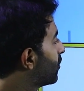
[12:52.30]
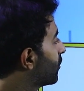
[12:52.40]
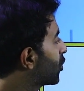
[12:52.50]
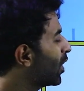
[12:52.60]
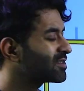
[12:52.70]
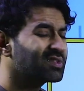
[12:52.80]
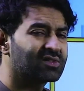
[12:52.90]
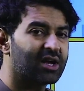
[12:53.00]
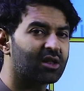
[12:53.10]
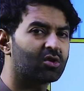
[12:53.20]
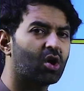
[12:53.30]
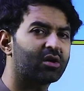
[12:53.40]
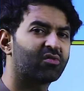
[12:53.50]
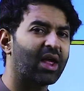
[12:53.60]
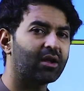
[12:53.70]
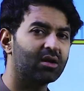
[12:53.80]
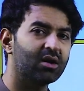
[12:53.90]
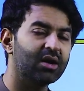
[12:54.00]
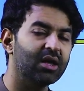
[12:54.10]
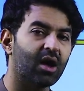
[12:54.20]
questions that are not
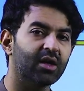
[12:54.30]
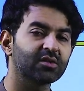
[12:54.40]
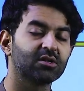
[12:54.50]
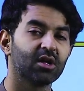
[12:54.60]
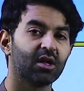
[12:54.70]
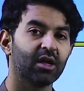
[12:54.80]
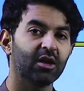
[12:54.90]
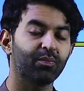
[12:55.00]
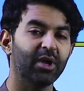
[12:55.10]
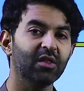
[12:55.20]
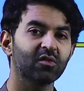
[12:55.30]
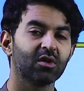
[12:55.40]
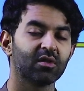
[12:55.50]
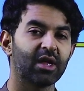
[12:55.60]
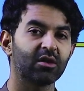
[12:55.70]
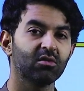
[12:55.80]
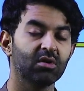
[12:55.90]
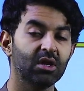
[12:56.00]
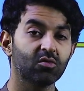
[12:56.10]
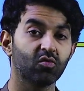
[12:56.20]
regularly asked, it means that you
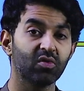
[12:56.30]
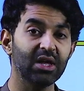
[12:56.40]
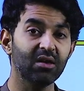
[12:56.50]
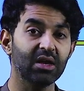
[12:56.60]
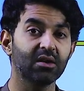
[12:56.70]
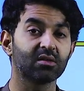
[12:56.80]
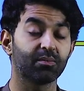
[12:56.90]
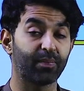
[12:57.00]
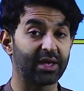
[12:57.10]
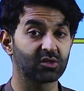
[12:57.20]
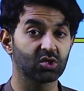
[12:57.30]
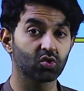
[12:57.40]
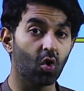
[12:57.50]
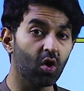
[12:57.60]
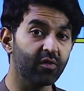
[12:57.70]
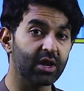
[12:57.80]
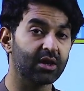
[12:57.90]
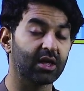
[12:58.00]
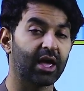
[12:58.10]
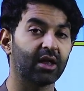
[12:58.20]
need to reread the passage over and
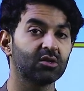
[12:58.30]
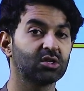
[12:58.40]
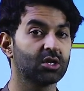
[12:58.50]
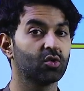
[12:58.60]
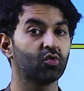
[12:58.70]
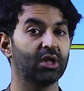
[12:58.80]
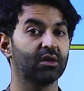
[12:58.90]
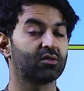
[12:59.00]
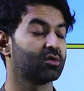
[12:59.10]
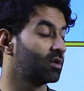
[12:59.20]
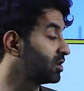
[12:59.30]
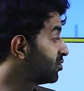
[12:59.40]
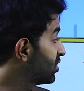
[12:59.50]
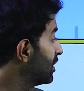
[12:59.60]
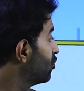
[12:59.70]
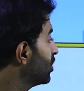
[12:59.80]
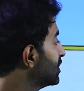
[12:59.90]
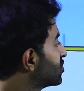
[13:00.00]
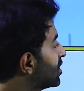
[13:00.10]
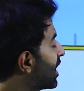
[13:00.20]
again till you
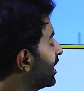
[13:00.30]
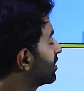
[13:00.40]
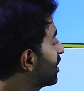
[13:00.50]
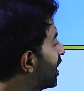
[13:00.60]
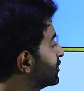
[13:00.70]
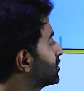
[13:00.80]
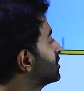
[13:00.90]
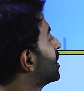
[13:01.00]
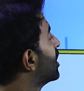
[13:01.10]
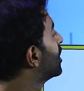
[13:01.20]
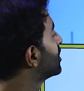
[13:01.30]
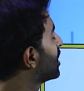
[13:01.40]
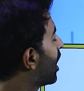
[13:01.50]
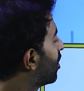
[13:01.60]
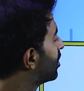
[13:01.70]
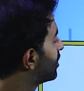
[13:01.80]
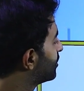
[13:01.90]
reach the right answer. Now,